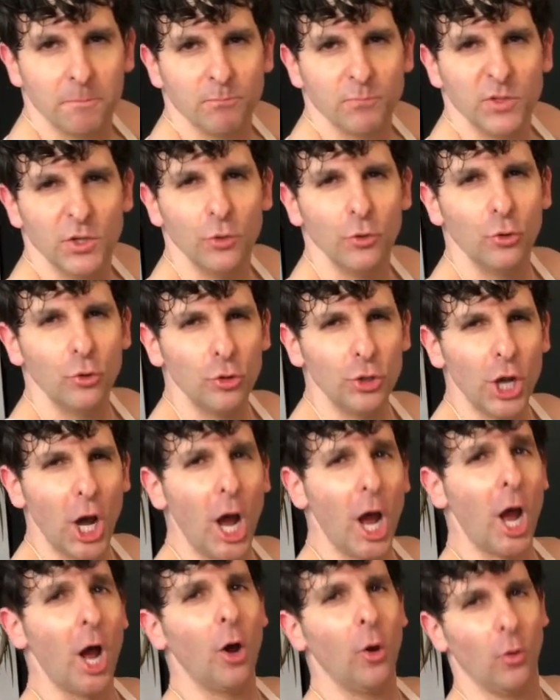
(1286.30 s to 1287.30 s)
You
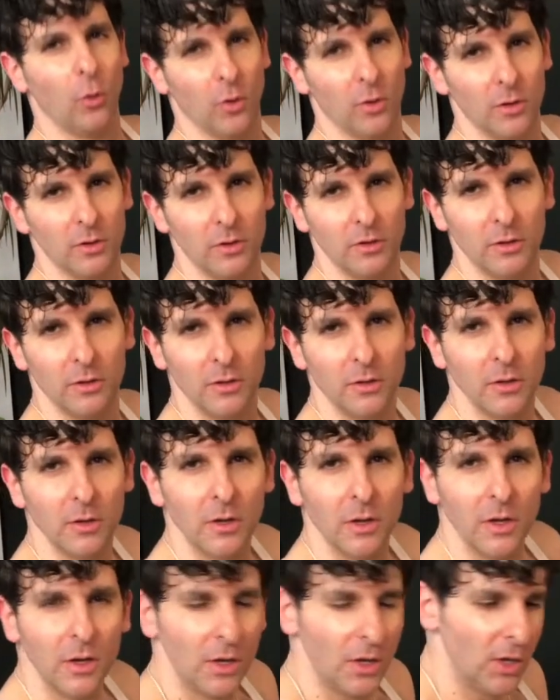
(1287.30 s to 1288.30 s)
know,
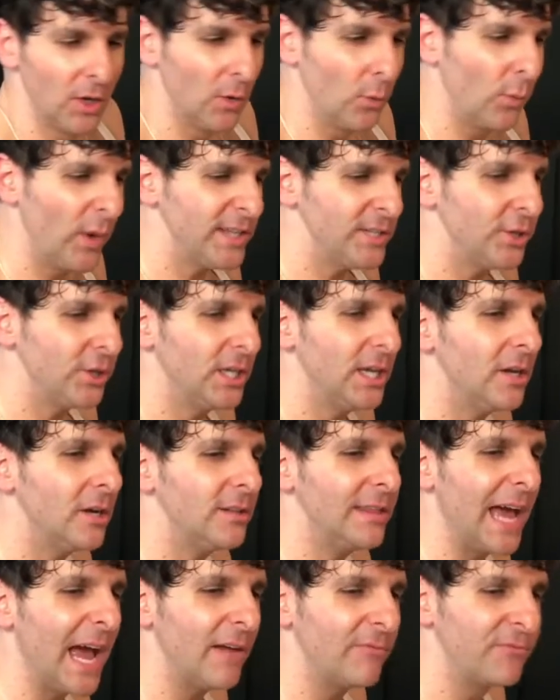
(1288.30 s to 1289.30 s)
when you hear
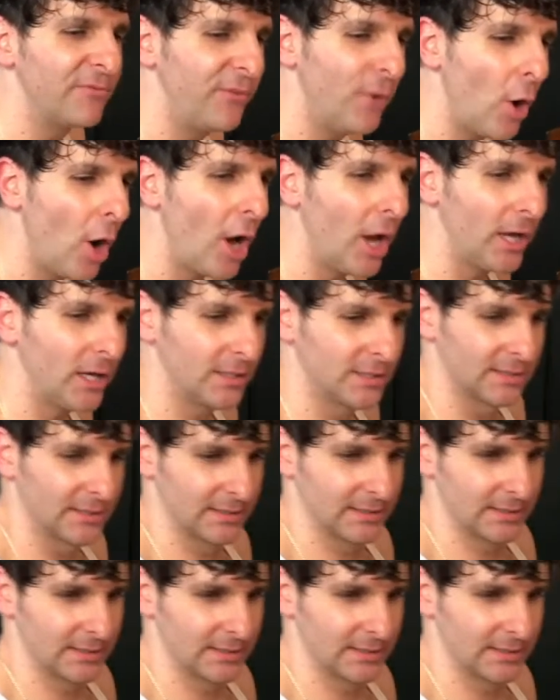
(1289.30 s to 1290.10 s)
that voice,